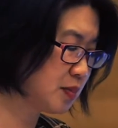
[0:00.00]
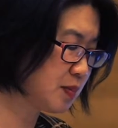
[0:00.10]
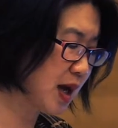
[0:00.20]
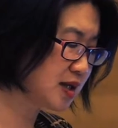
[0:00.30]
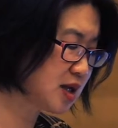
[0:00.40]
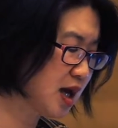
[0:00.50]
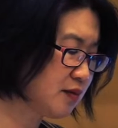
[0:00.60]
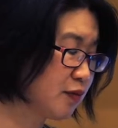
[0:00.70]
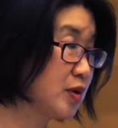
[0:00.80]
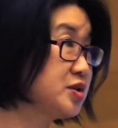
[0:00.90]
Baghdad,
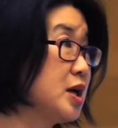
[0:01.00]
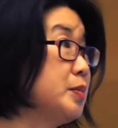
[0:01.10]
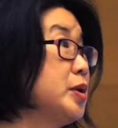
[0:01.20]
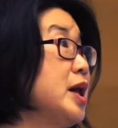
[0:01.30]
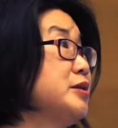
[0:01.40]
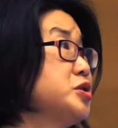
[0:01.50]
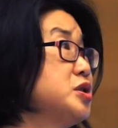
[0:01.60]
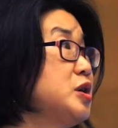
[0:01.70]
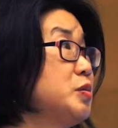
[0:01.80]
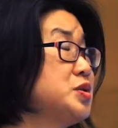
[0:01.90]
for example, Al
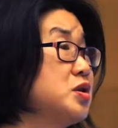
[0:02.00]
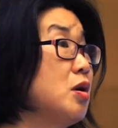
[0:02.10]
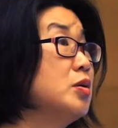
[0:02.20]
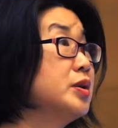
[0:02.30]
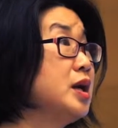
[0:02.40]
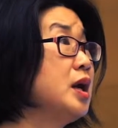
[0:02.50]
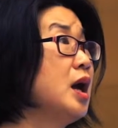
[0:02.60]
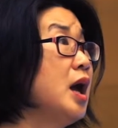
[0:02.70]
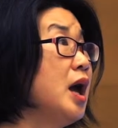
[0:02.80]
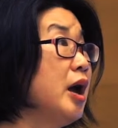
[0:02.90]
Jazeera was the only
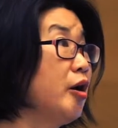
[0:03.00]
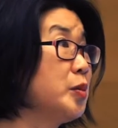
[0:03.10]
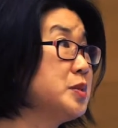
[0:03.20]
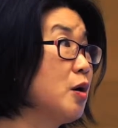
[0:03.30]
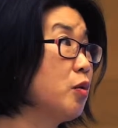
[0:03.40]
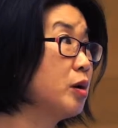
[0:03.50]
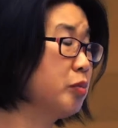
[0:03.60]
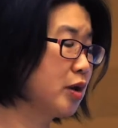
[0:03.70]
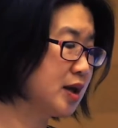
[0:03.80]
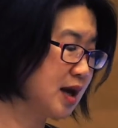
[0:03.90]
Arab network
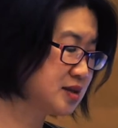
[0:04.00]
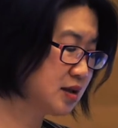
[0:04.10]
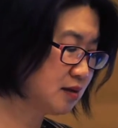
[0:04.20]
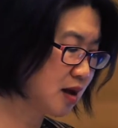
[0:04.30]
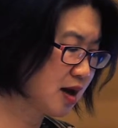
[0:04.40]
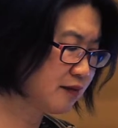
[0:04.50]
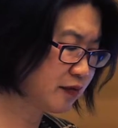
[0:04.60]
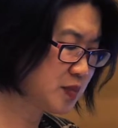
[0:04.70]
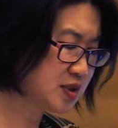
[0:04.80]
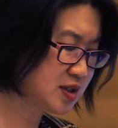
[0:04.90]
broadcasting live
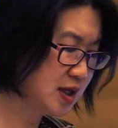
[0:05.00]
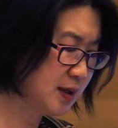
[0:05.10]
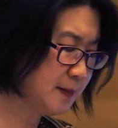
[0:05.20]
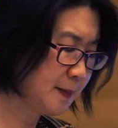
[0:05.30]
from the scene.